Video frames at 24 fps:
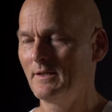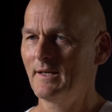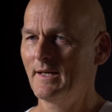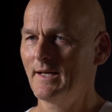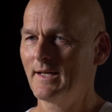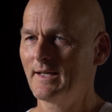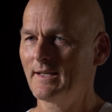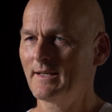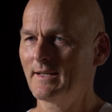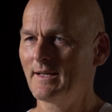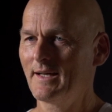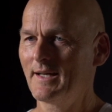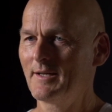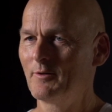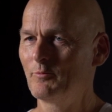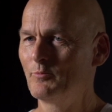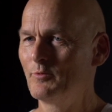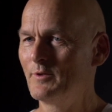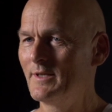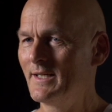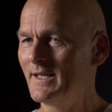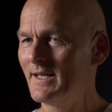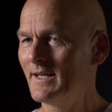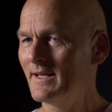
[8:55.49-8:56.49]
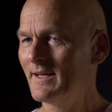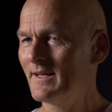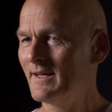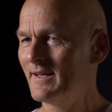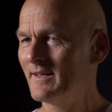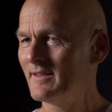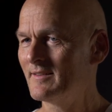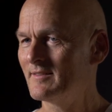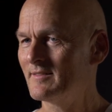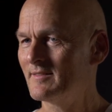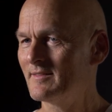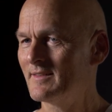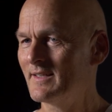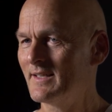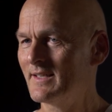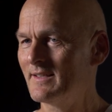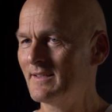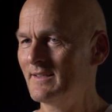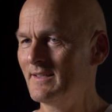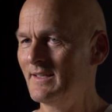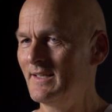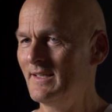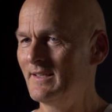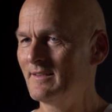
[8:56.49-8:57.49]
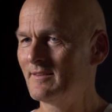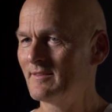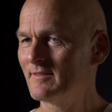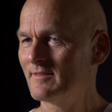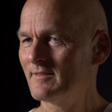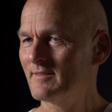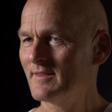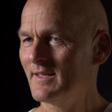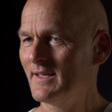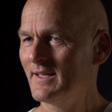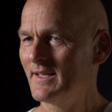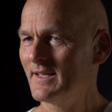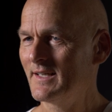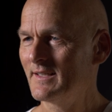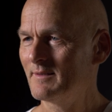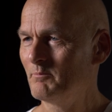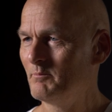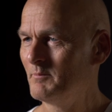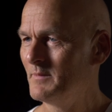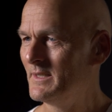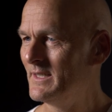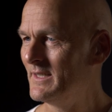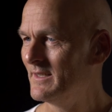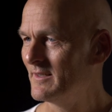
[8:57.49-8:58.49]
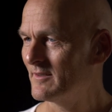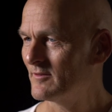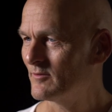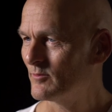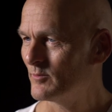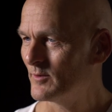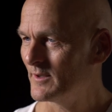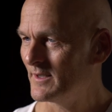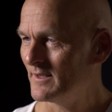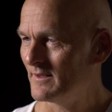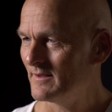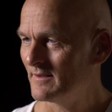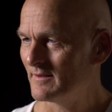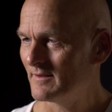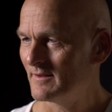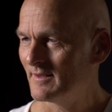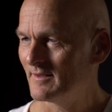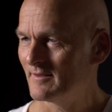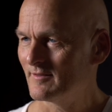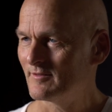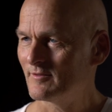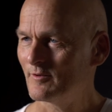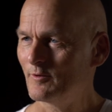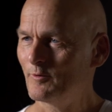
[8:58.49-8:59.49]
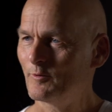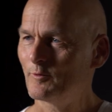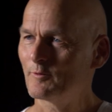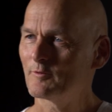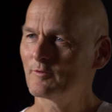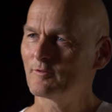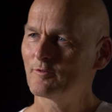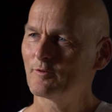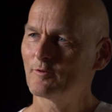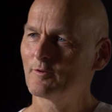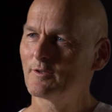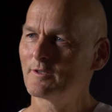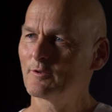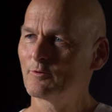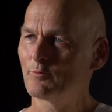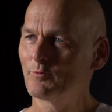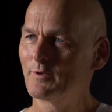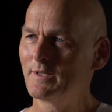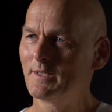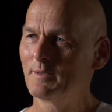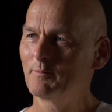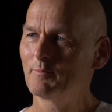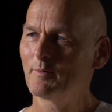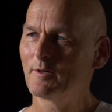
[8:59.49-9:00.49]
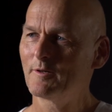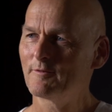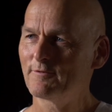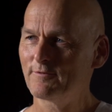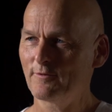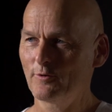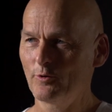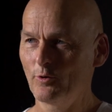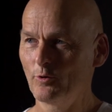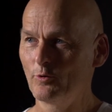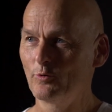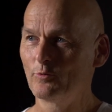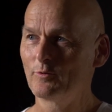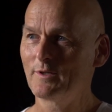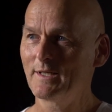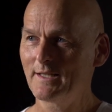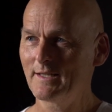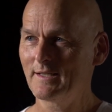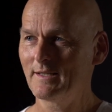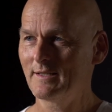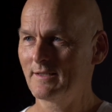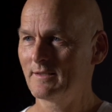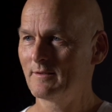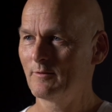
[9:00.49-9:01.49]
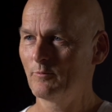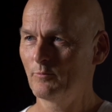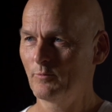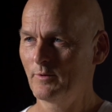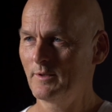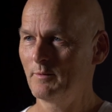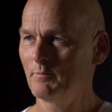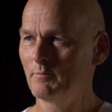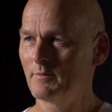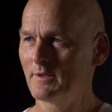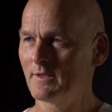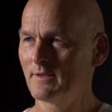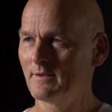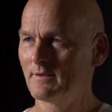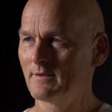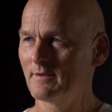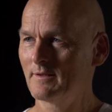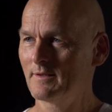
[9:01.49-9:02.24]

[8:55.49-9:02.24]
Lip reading: And I realized that inside me as well, there's also a dream of owning women.